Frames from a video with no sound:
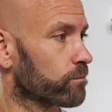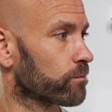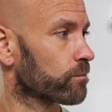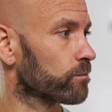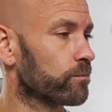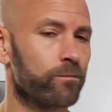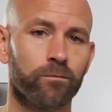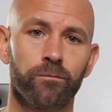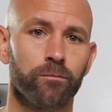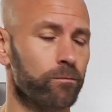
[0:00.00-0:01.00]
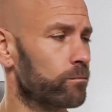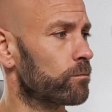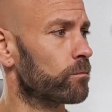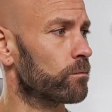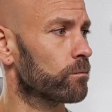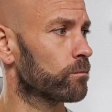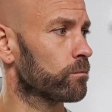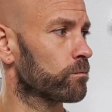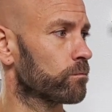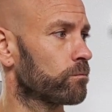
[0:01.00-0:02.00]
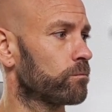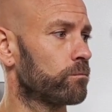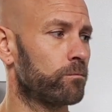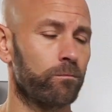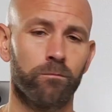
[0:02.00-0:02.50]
[no speech]